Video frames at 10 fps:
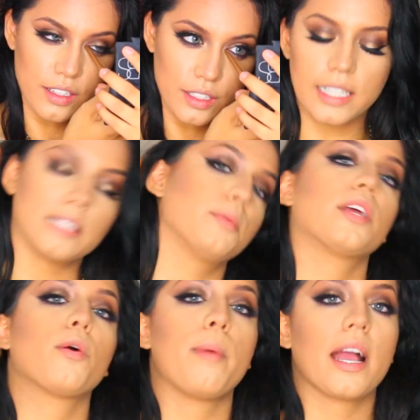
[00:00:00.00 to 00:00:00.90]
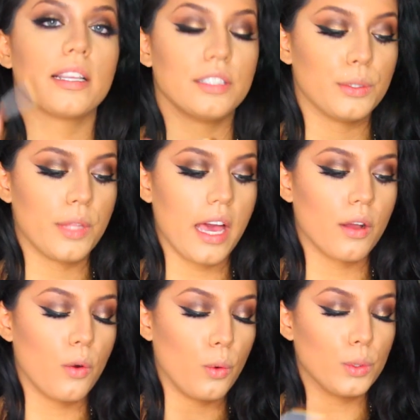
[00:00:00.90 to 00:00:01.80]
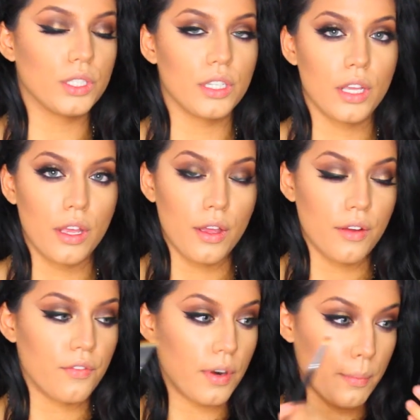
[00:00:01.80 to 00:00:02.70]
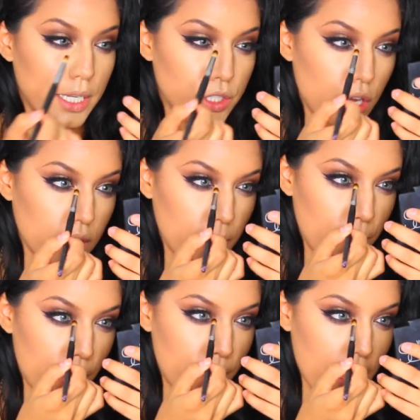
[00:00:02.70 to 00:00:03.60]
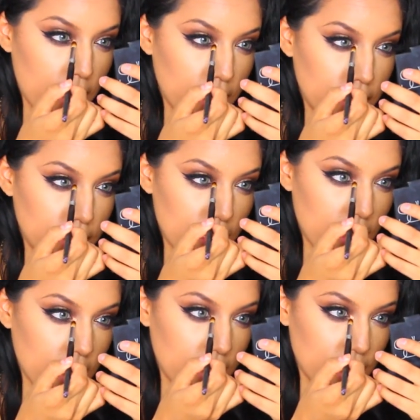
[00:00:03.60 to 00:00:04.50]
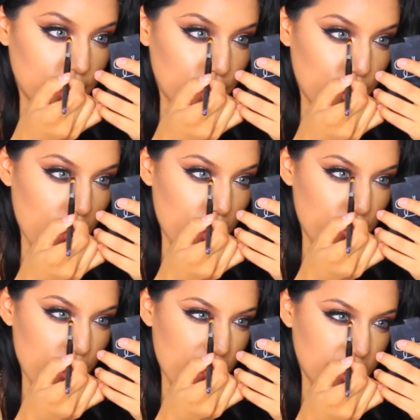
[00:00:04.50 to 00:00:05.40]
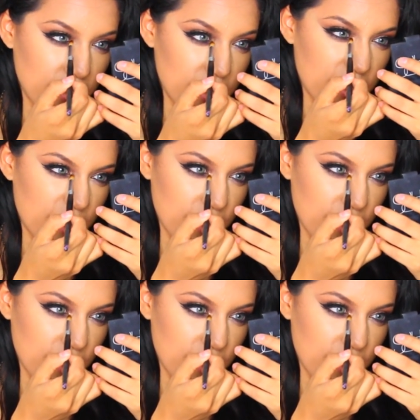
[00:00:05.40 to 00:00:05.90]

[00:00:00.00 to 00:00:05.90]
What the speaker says: Guys, I'm going to go back into that gold from my chocolate bar palette and pop that